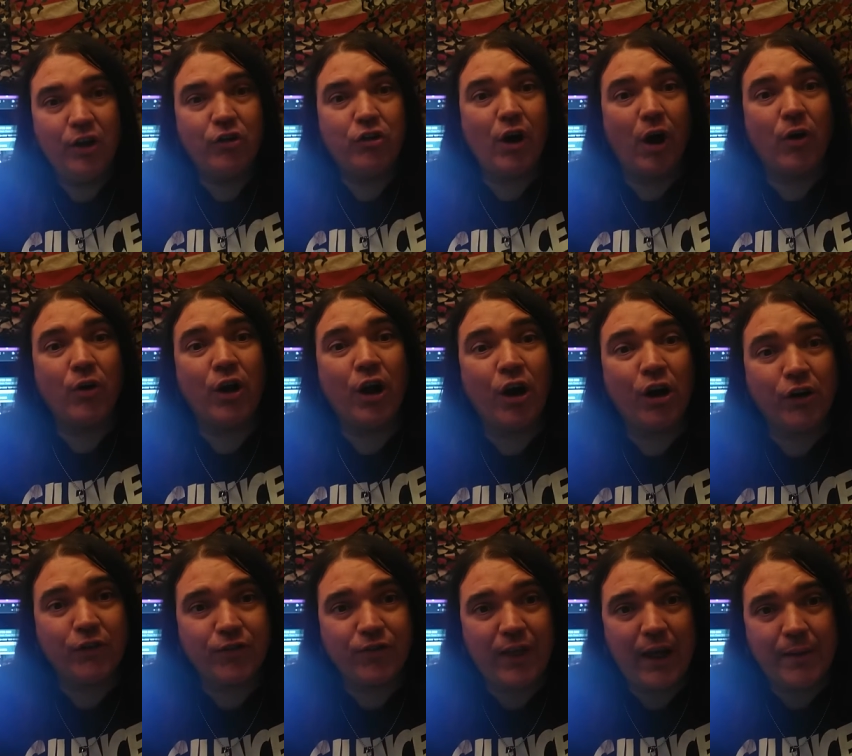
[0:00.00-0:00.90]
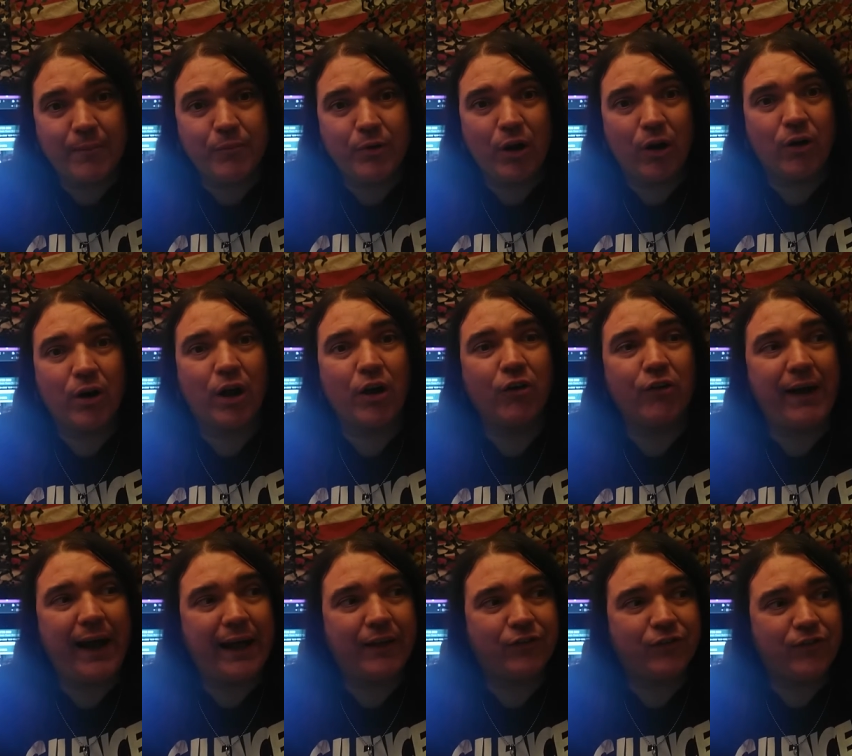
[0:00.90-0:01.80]
Don't hurt them, don't
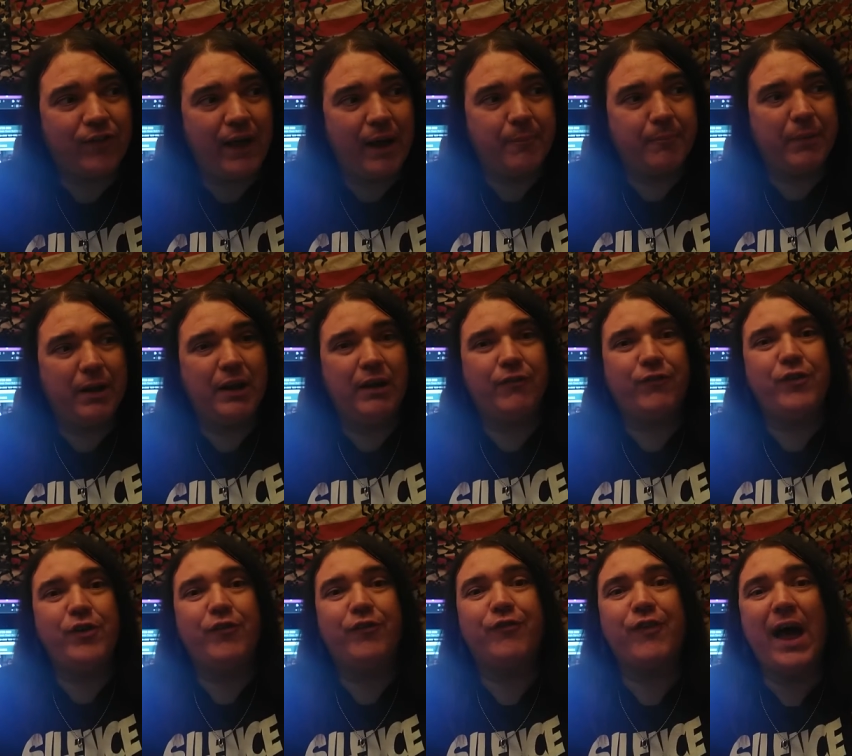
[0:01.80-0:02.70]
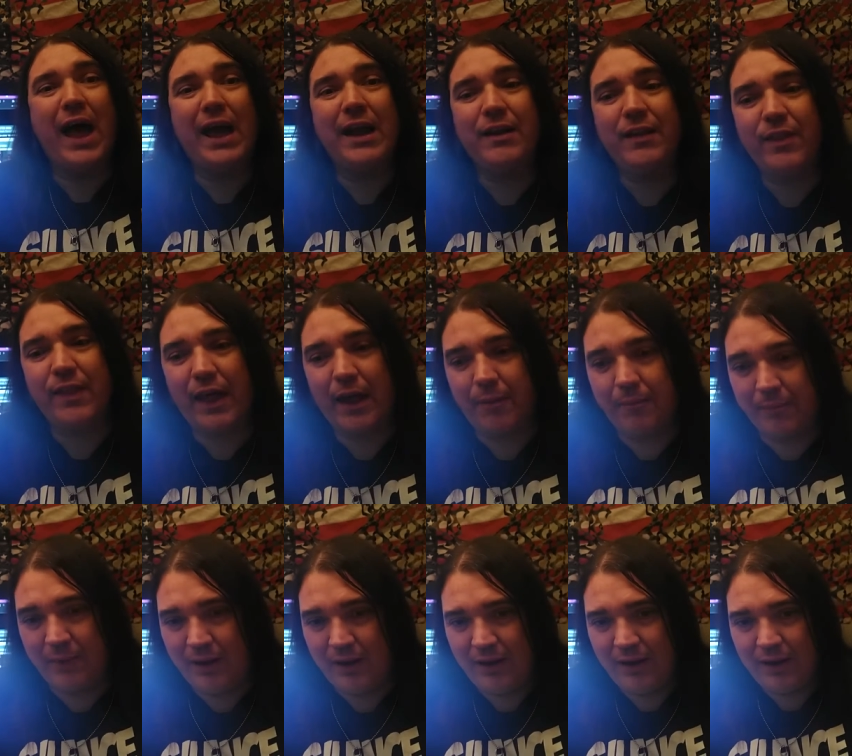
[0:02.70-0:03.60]
harass them, but if you find
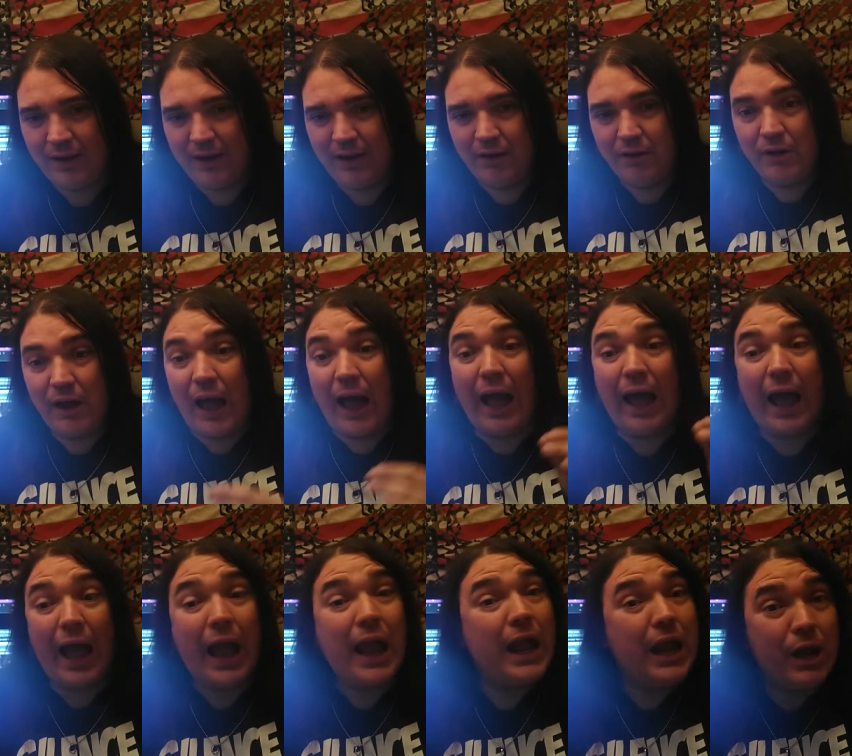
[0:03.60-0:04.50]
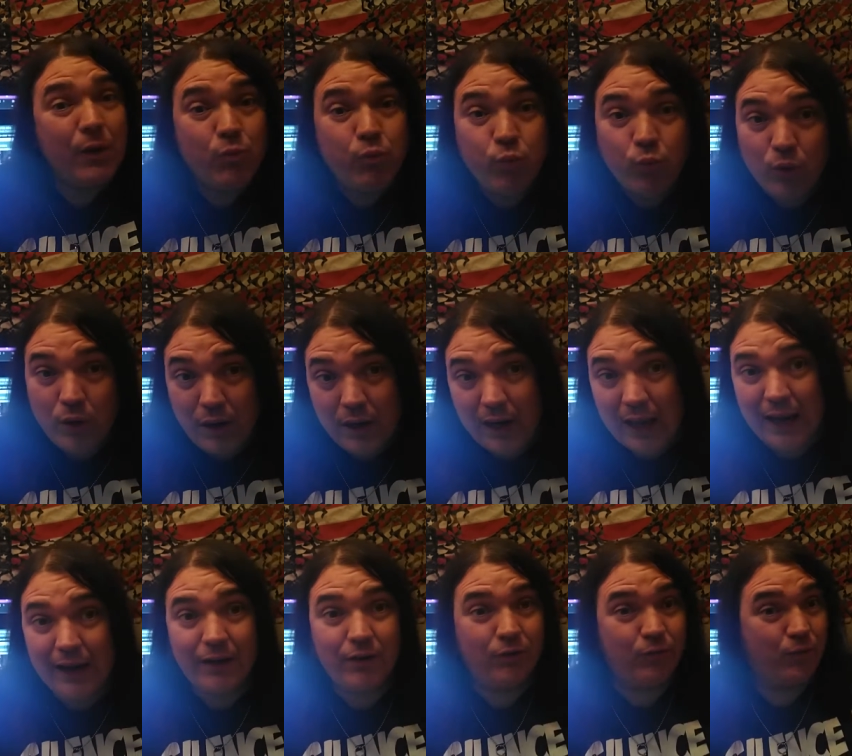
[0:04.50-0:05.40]
them, I would
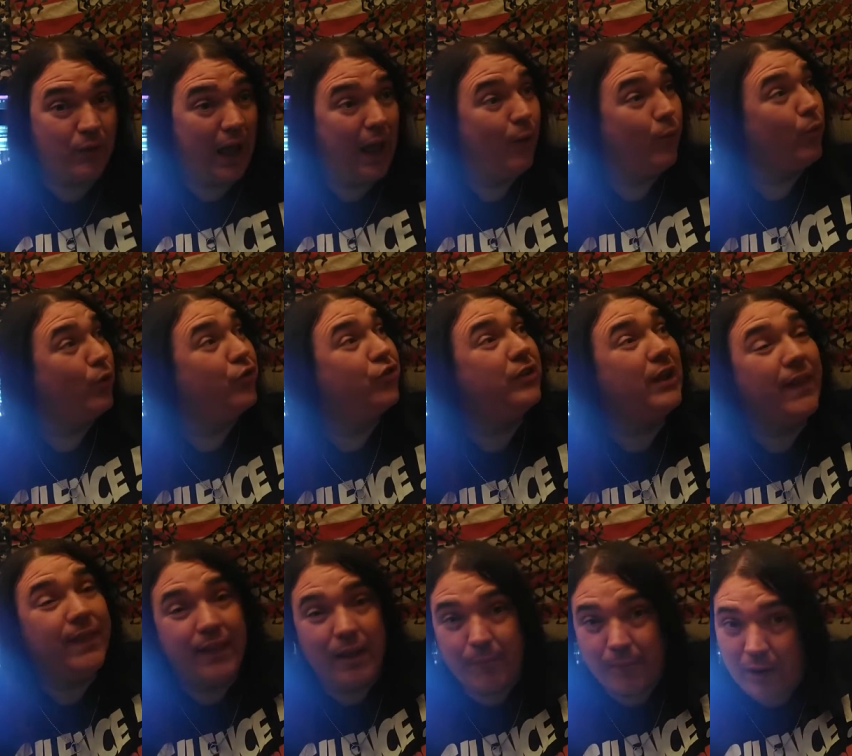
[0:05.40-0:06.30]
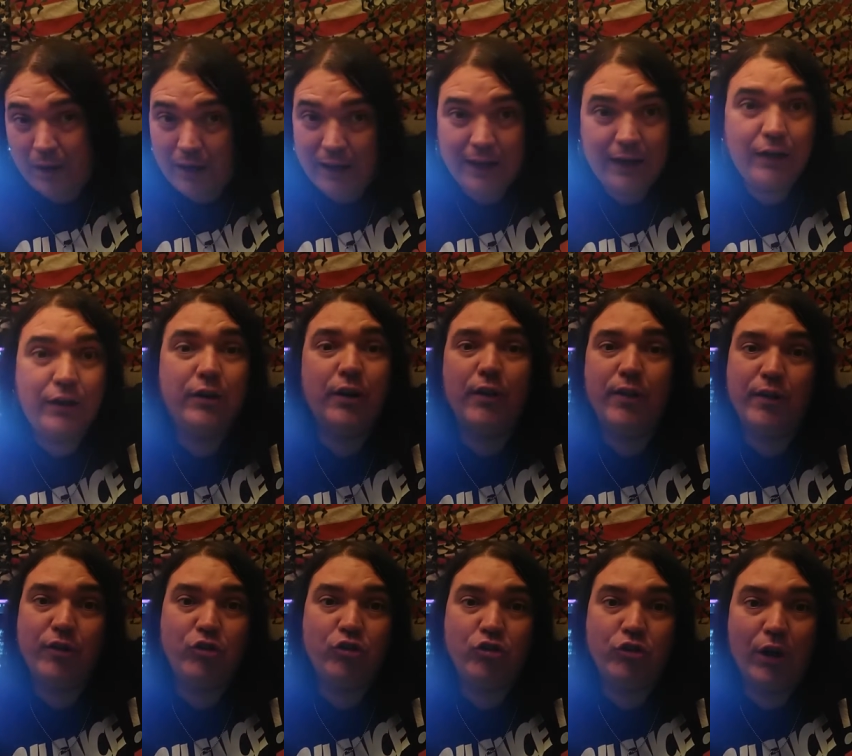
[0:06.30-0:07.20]
like, I will send them a link to
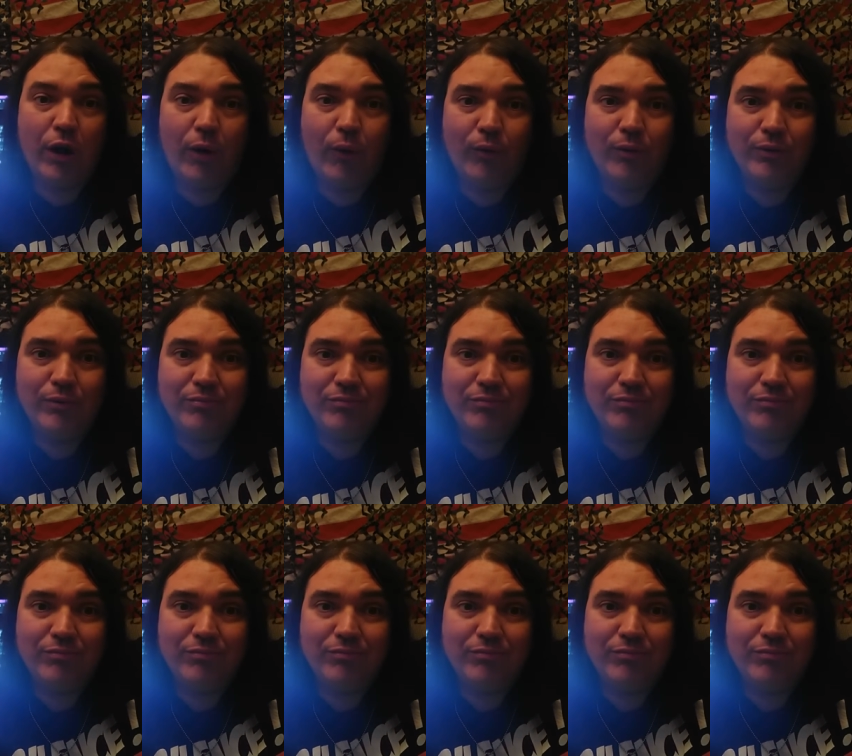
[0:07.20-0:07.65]
this show.